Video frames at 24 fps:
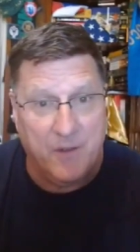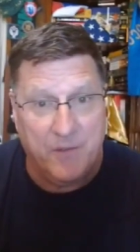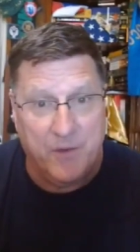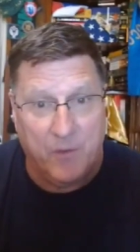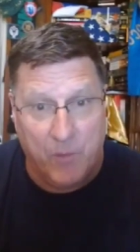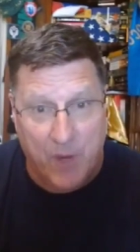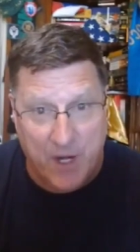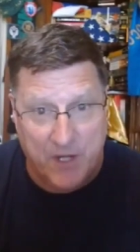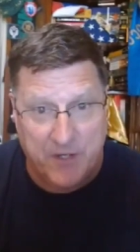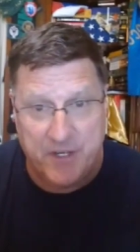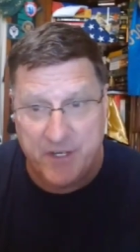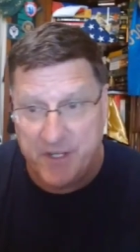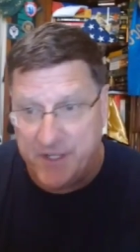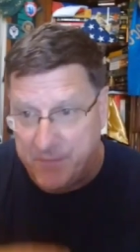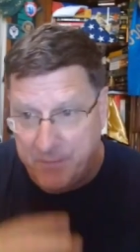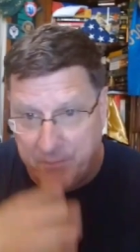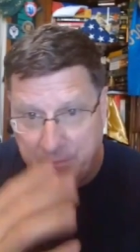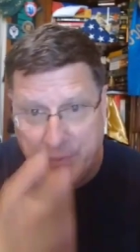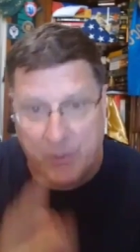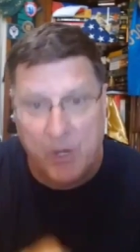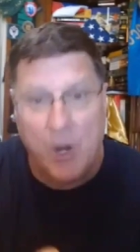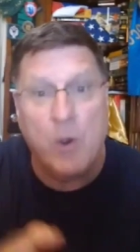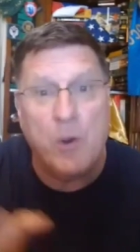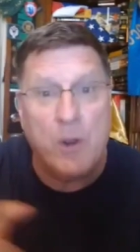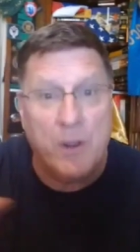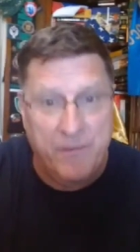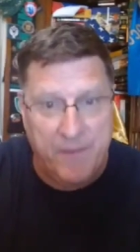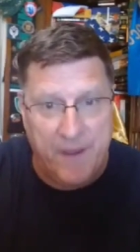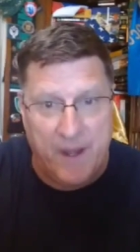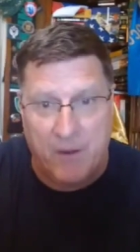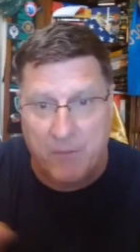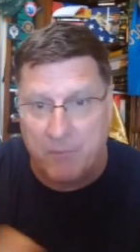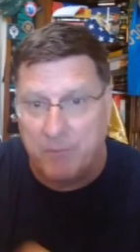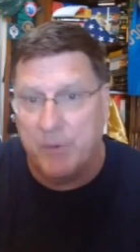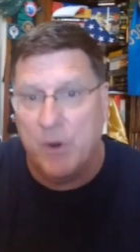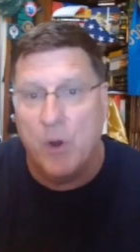you know the Russians
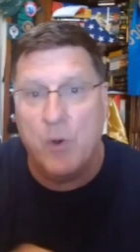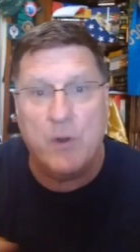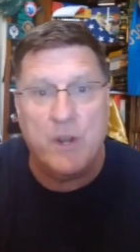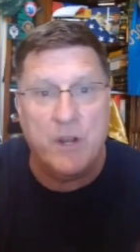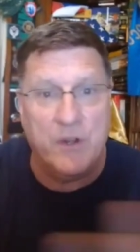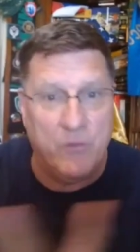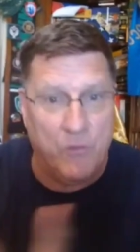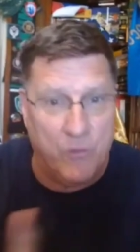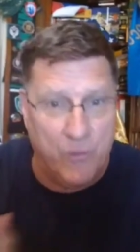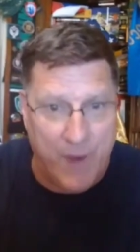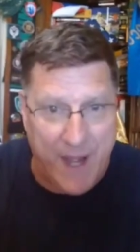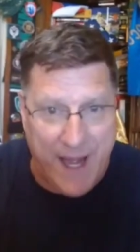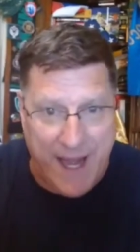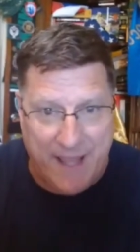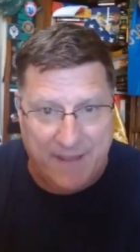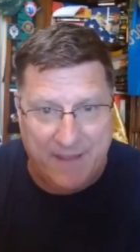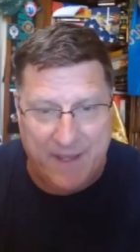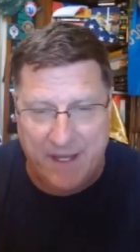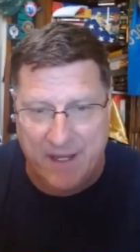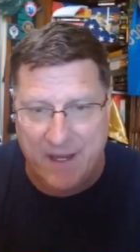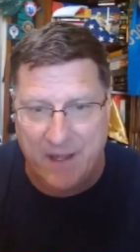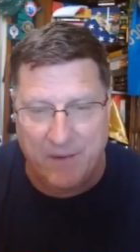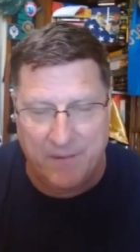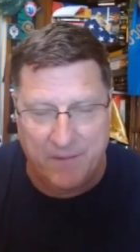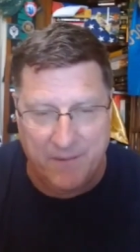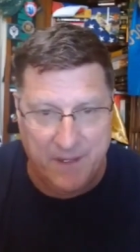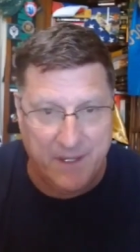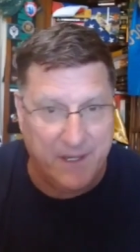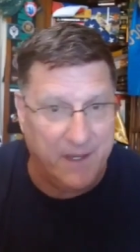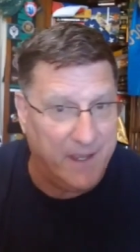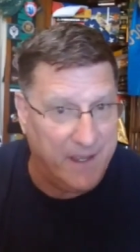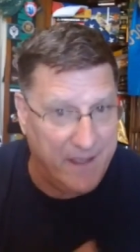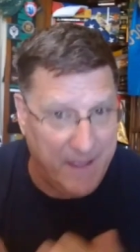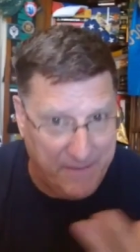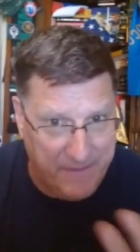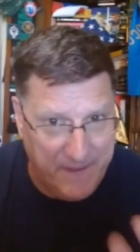broke there, broke and ran. They
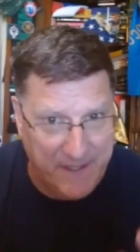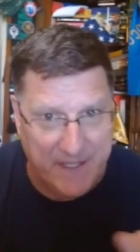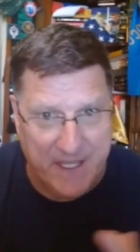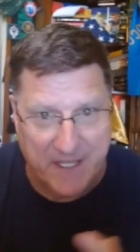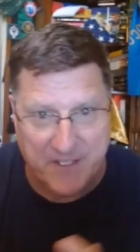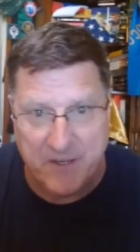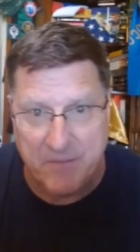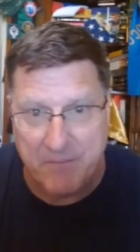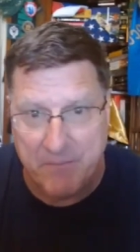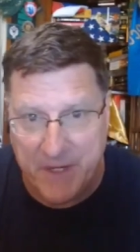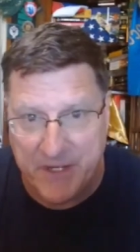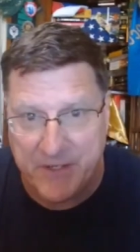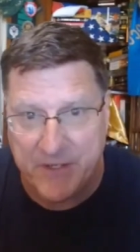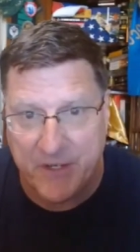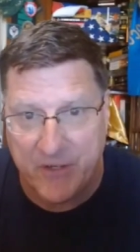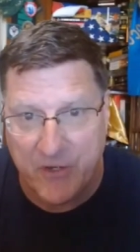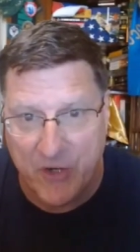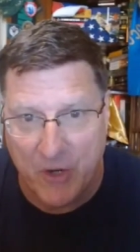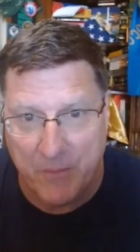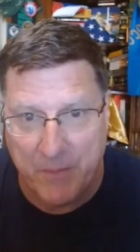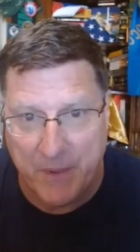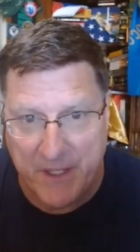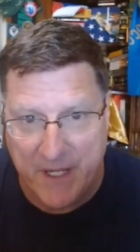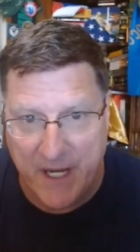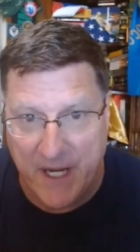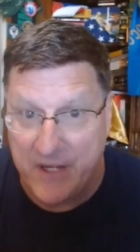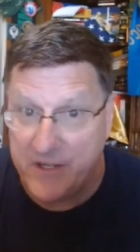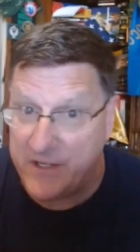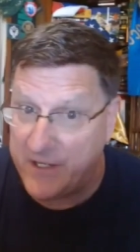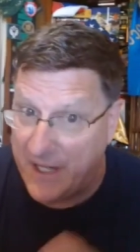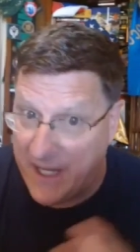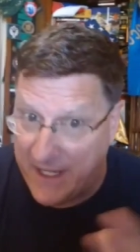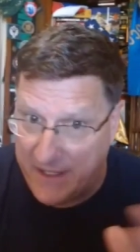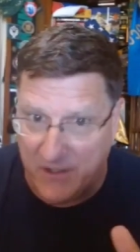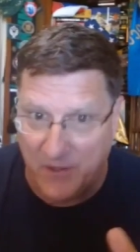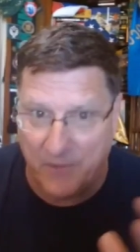don't. You know, I think that's a
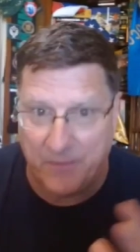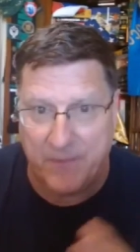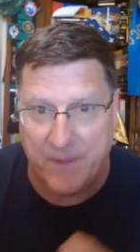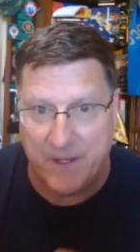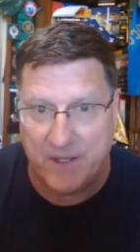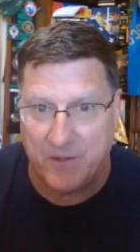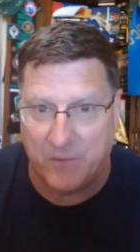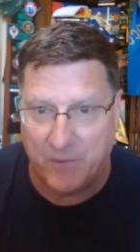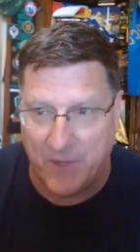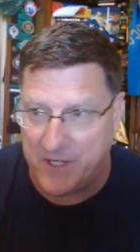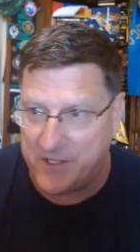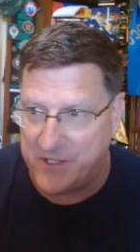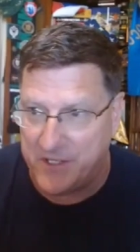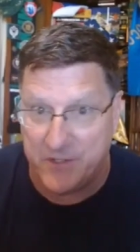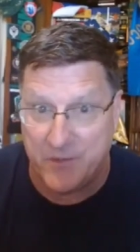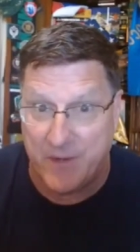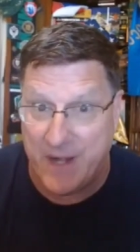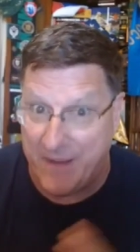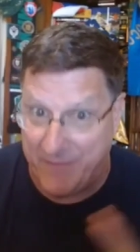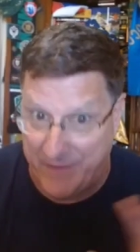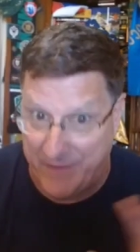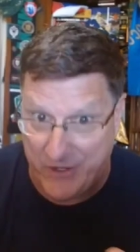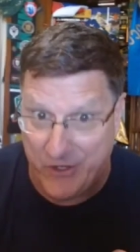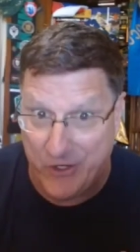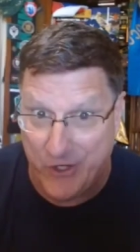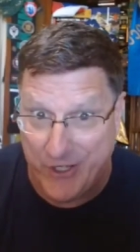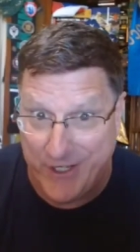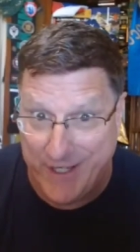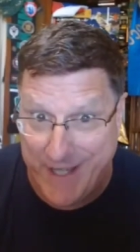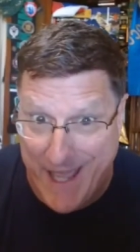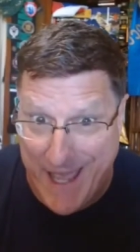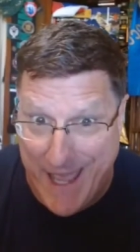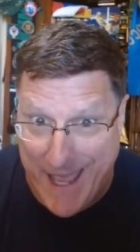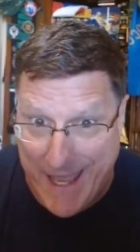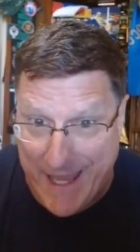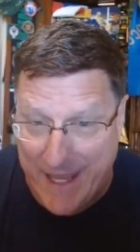misinterpretation. I don't think the Russians are having a
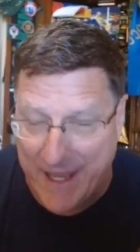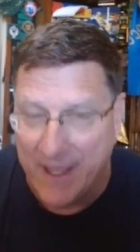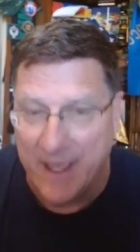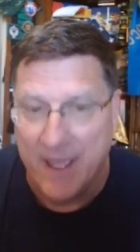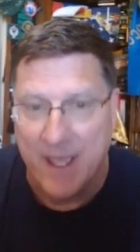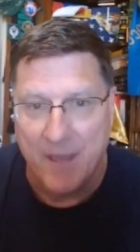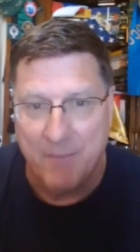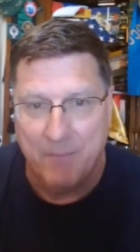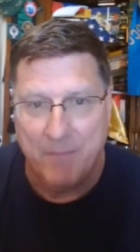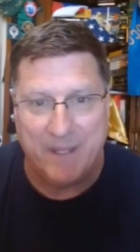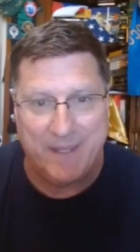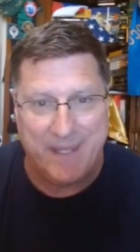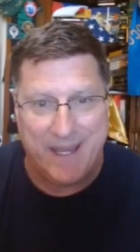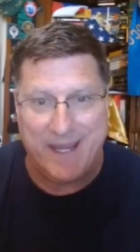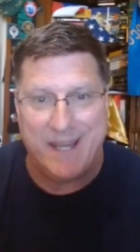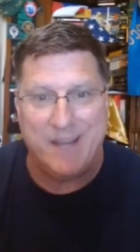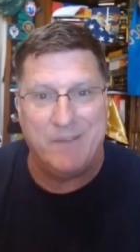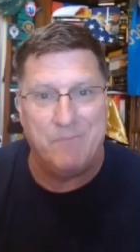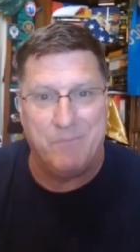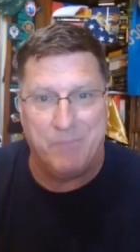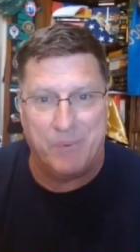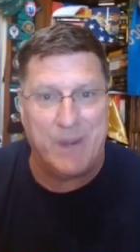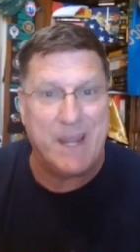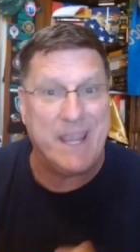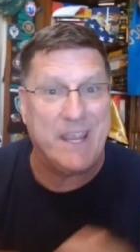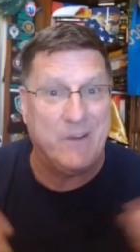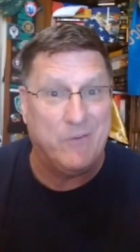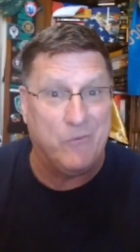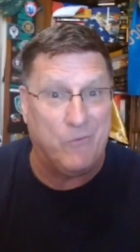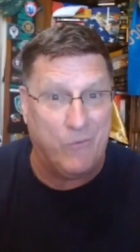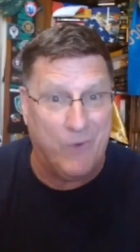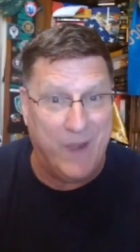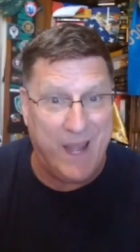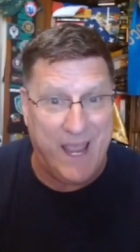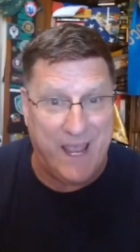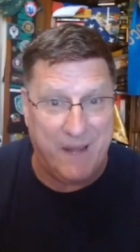good day, but they didn't
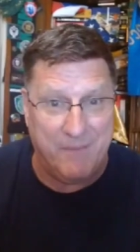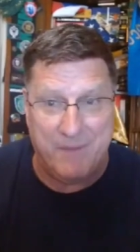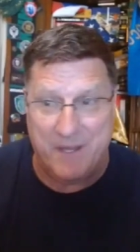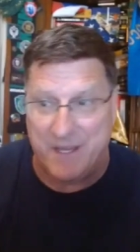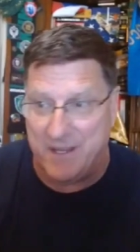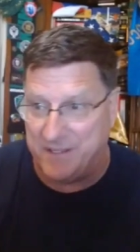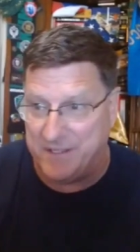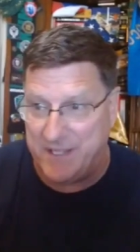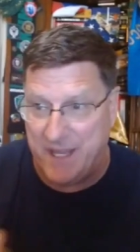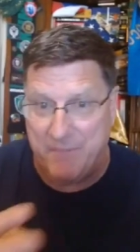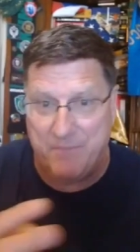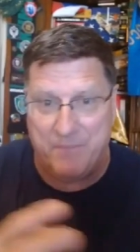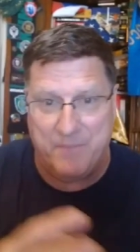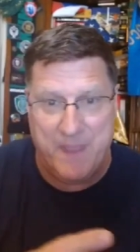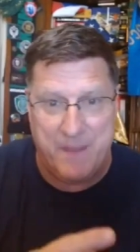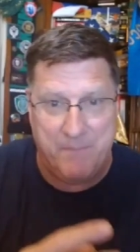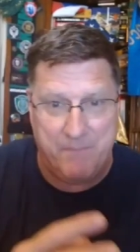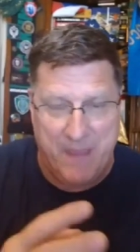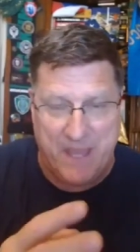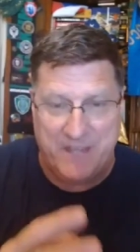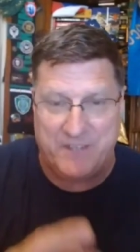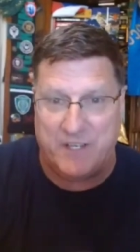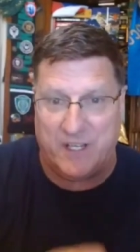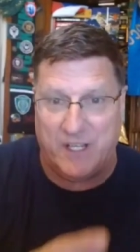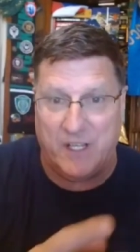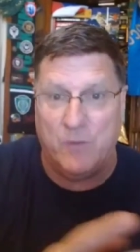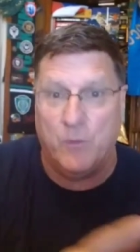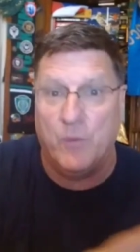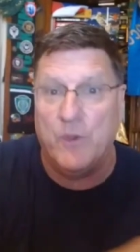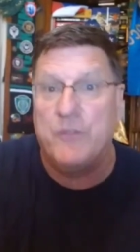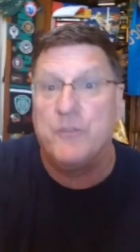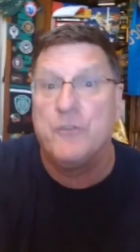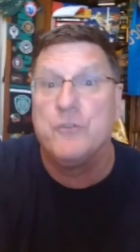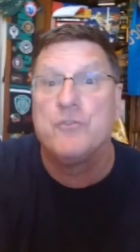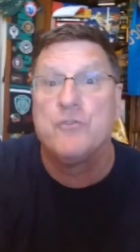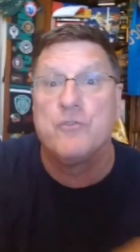break and ran because they, they
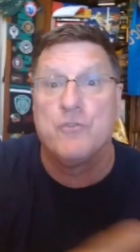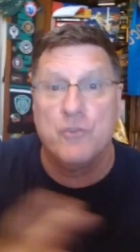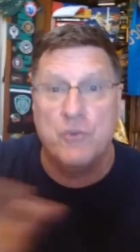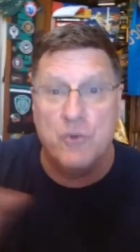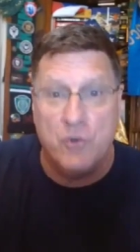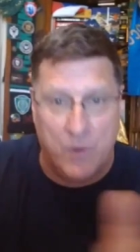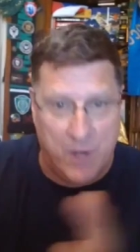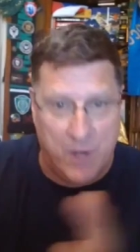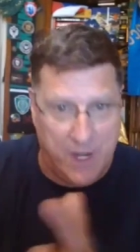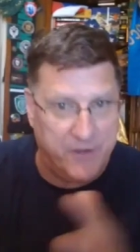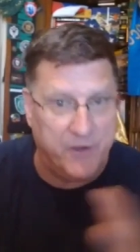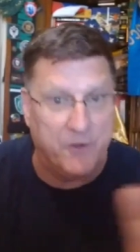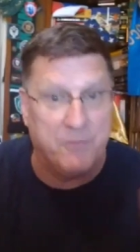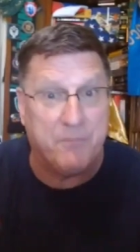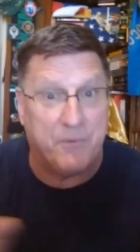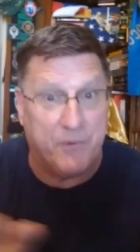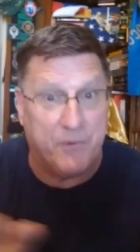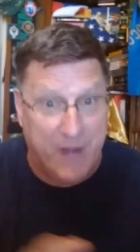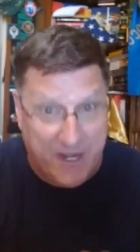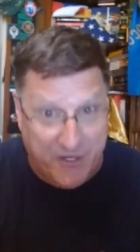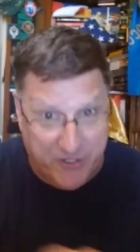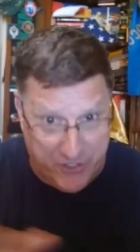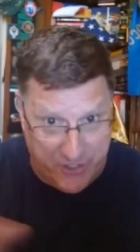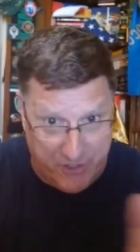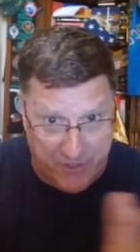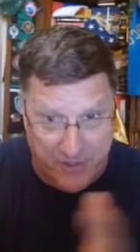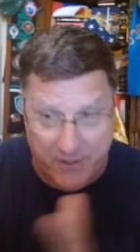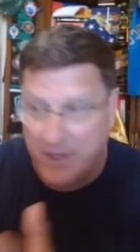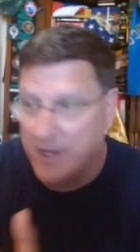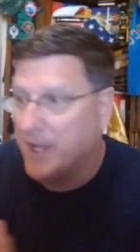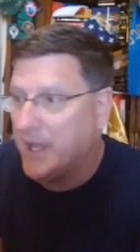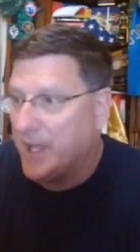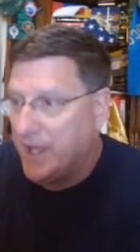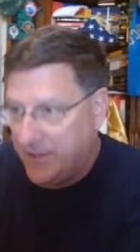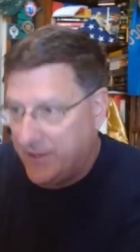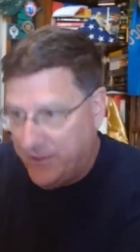basically withdrew under
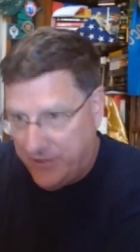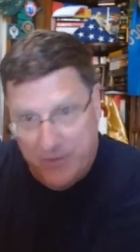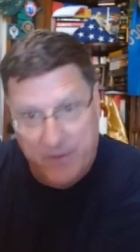pressure